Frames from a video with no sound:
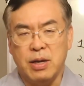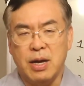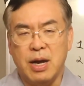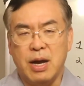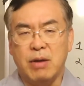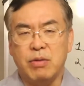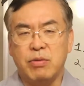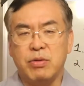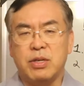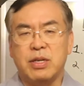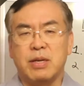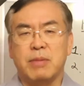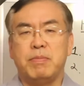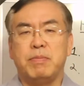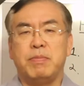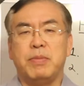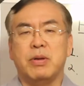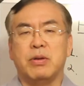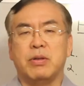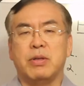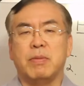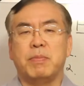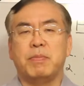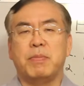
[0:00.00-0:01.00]
how you can
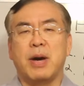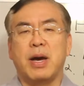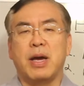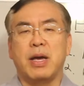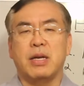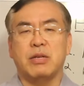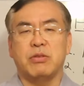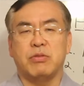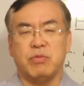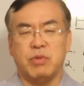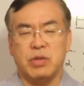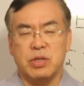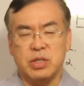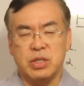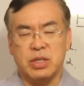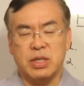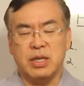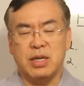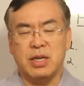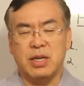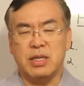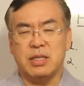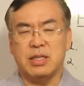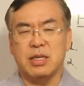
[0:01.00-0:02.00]
build a buyer's list
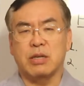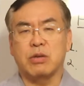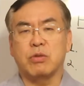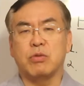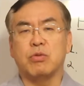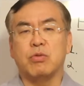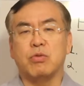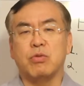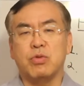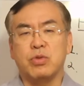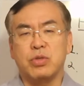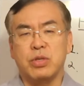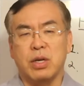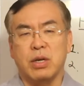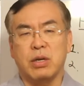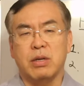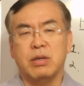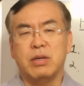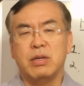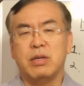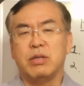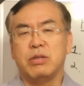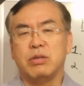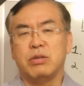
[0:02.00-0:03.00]
is crucial
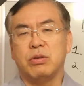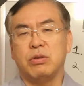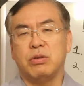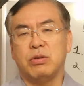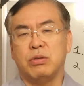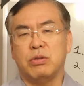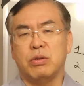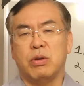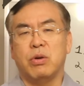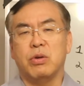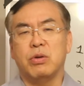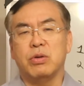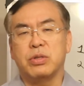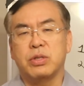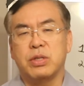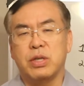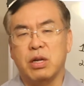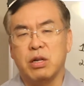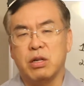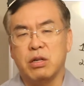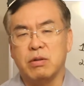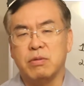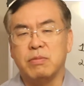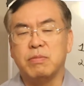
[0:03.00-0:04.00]
to do
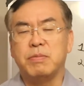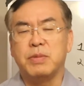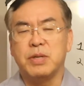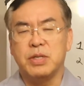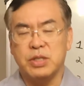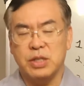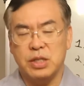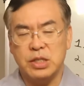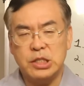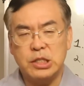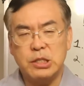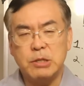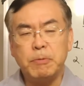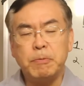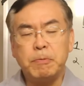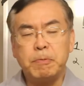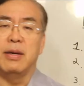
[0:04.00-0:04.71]
wholesale business.